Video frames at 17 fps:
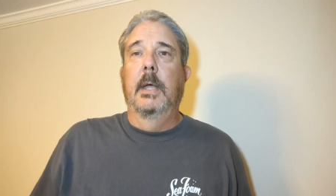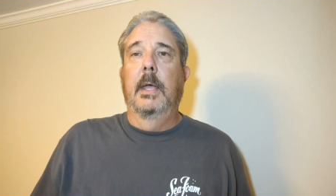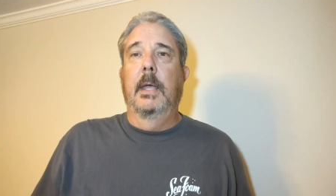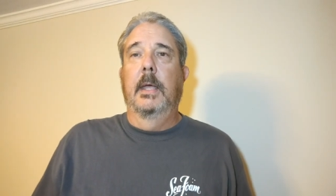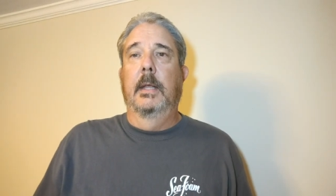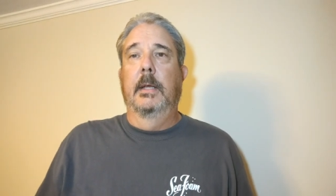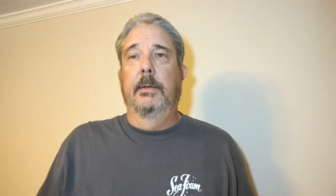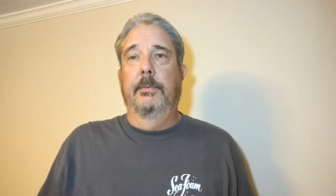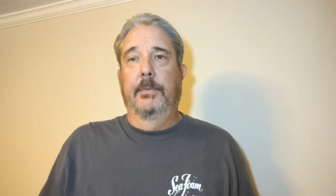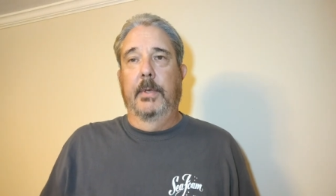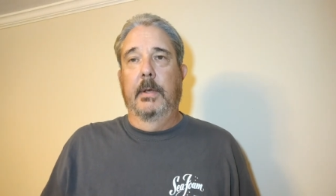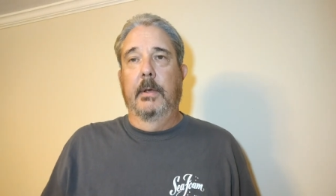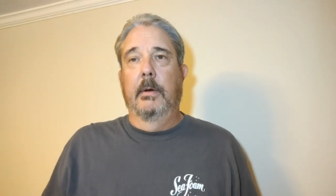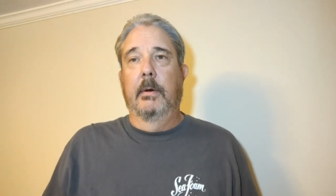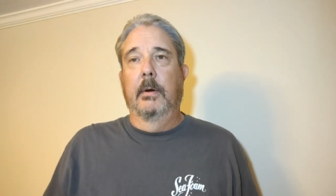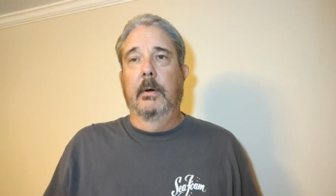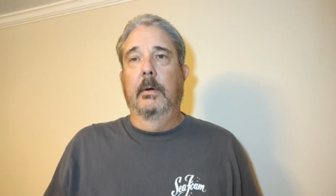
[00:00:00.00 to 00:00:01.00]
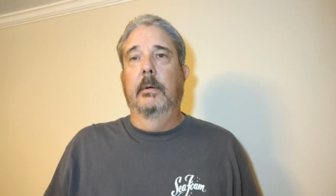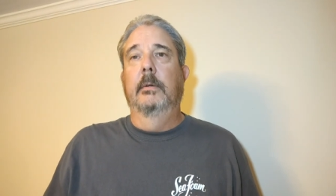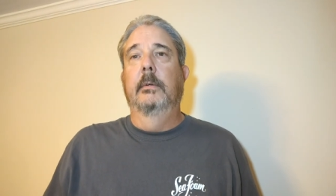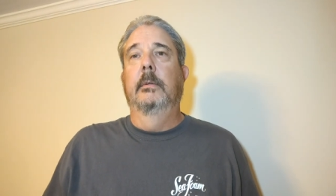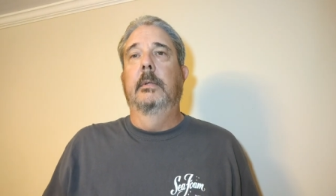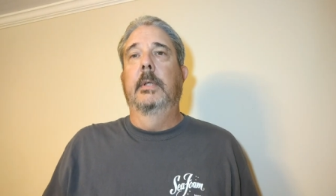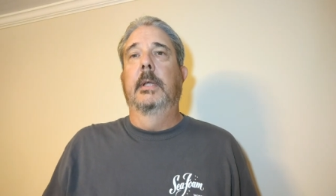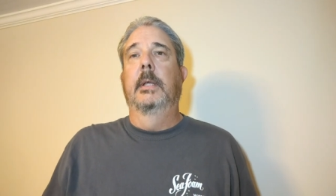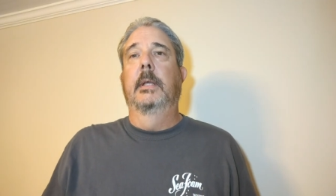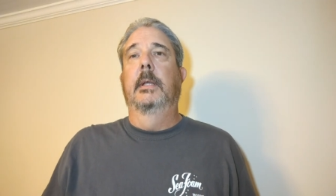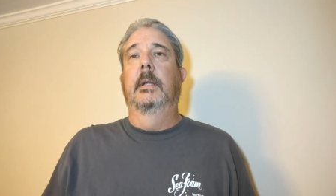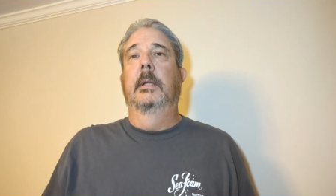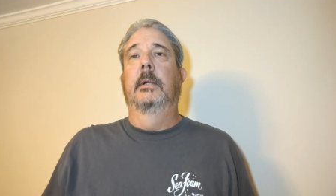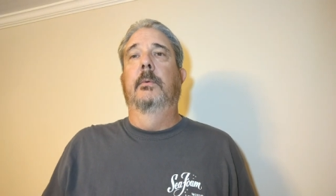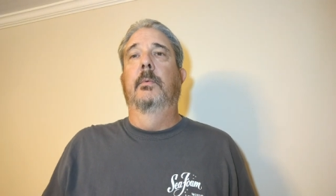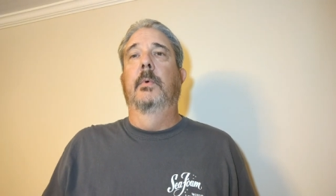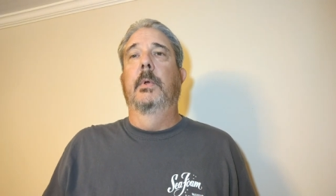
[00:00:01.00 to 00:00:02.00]
and if they are,
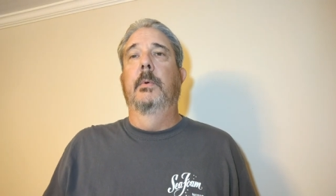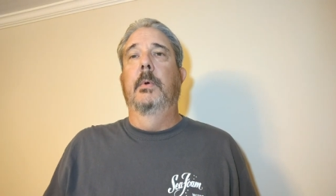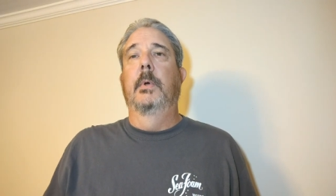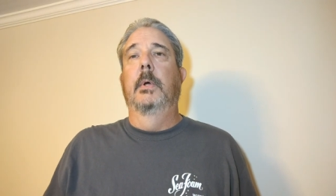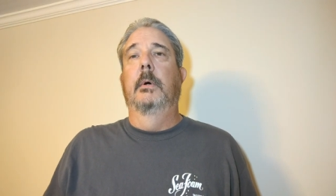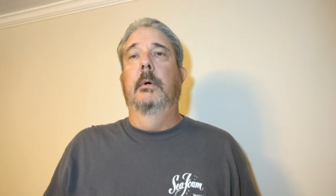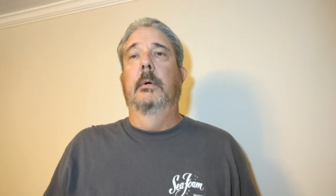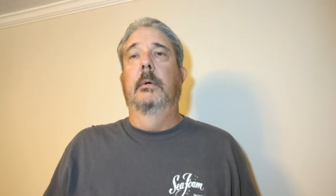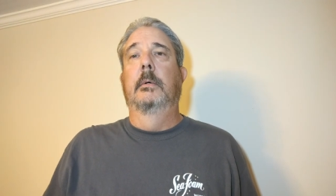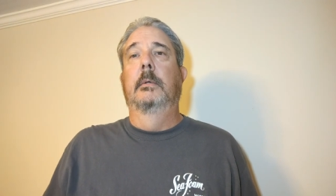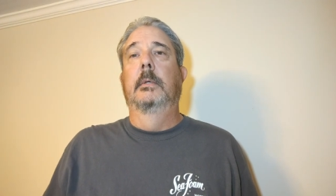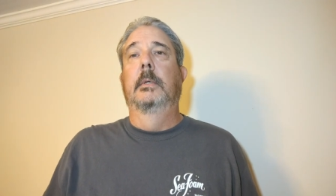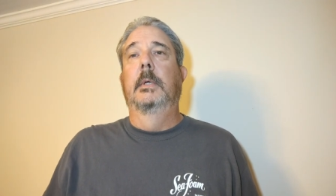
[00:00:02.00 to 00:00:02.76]
then we will